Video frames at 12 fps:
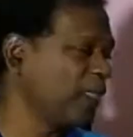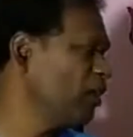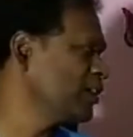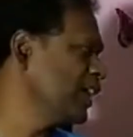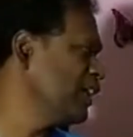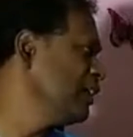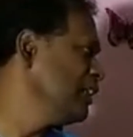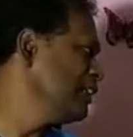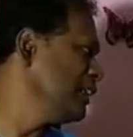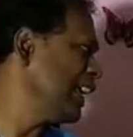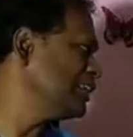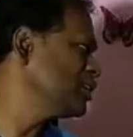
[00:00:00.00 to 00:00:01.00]
Okay?
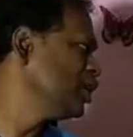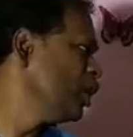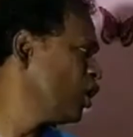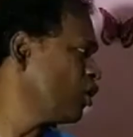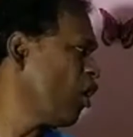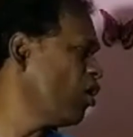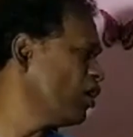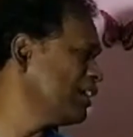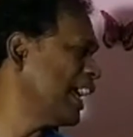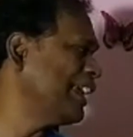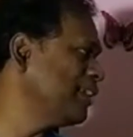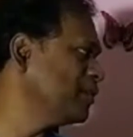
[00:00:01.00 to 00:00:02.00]
Next, wrong
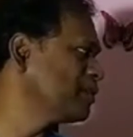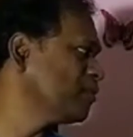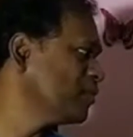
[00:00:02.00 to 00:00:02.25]
diet.